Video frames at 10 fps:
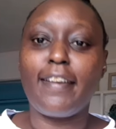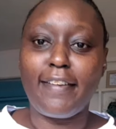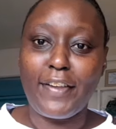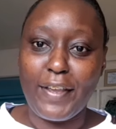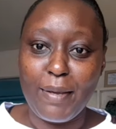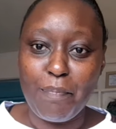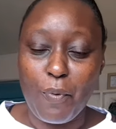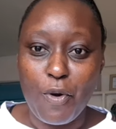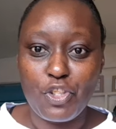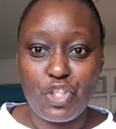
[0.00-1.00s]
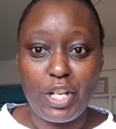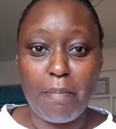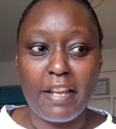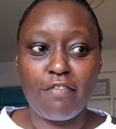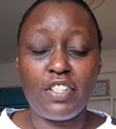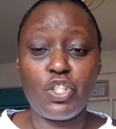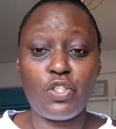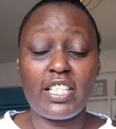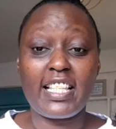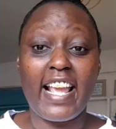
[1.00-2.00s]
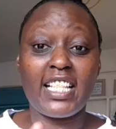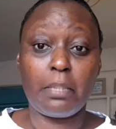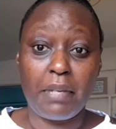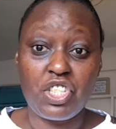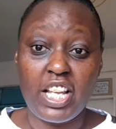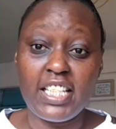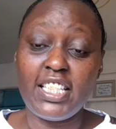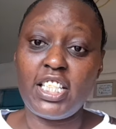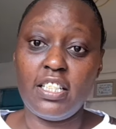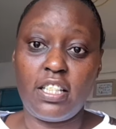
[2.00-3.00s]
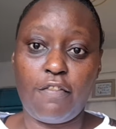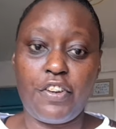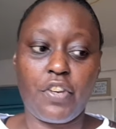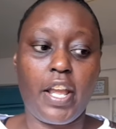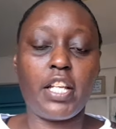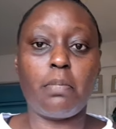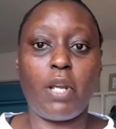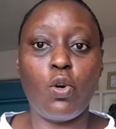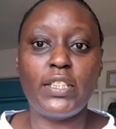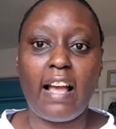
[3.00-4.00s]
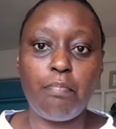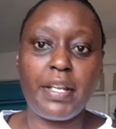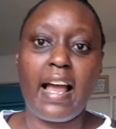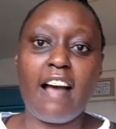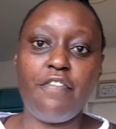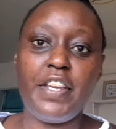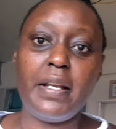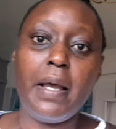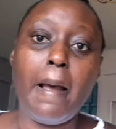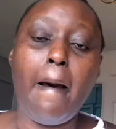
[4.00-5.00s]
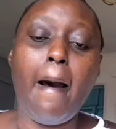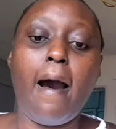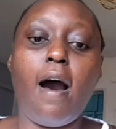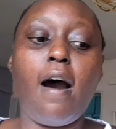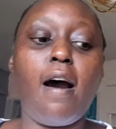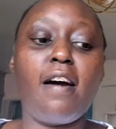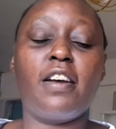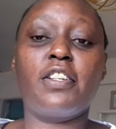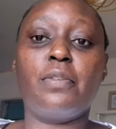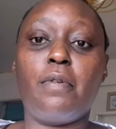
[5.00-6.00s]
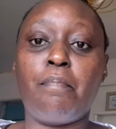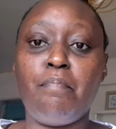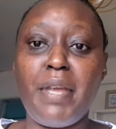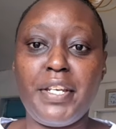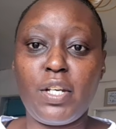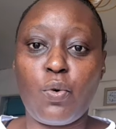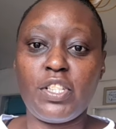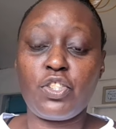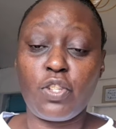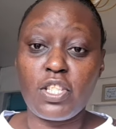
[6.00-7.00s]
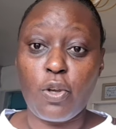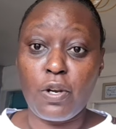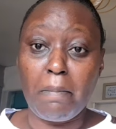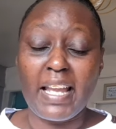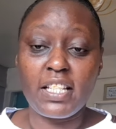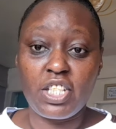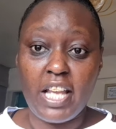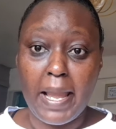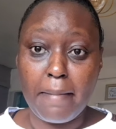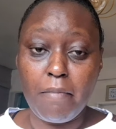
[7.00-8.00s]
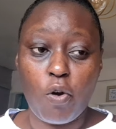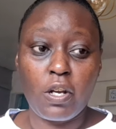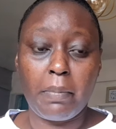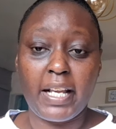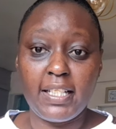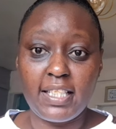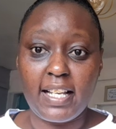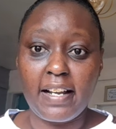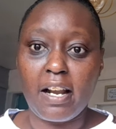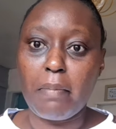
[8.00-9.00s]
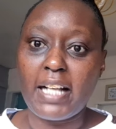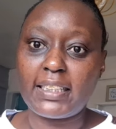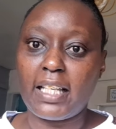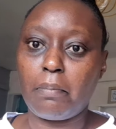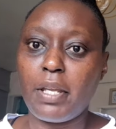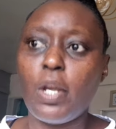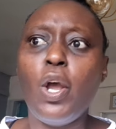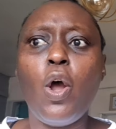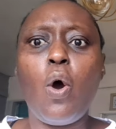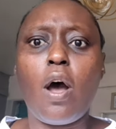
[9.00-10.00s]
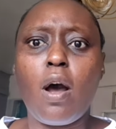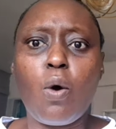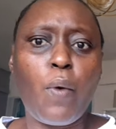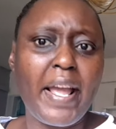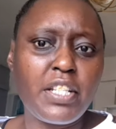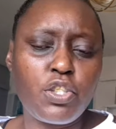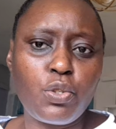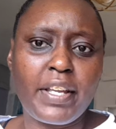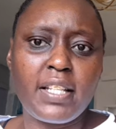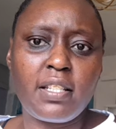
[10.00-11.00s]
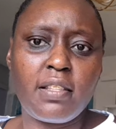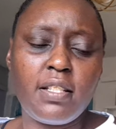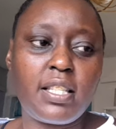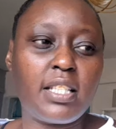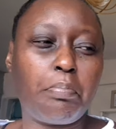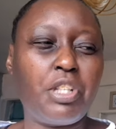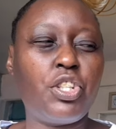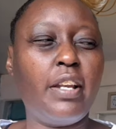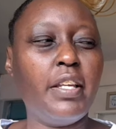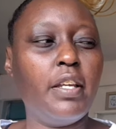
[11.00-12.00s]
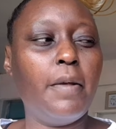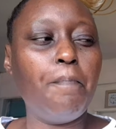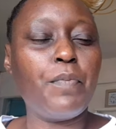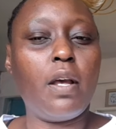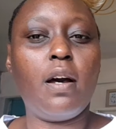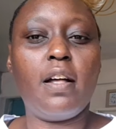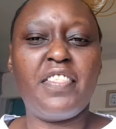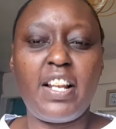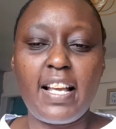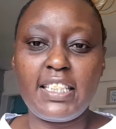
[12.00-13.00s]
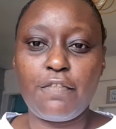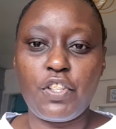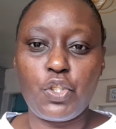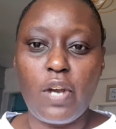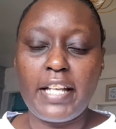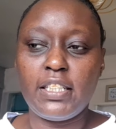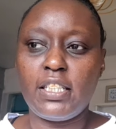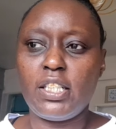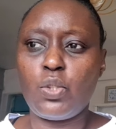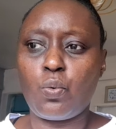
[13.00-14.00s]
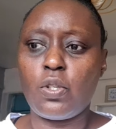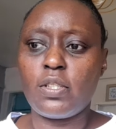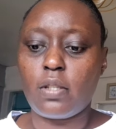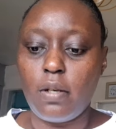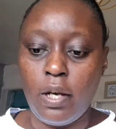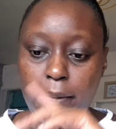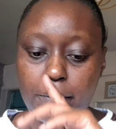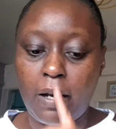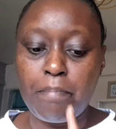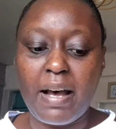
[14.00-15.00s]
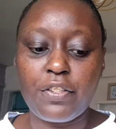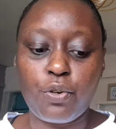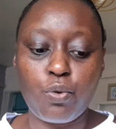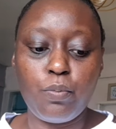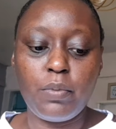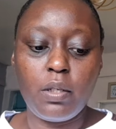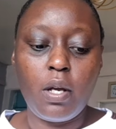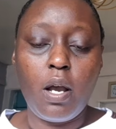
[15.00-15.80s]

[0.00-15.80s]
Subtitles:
keep watching my videos, especially till the very end, because I've been having many questions on my DM on my Instagram asking me, where did you get this? Especially the last video I did was a bathroom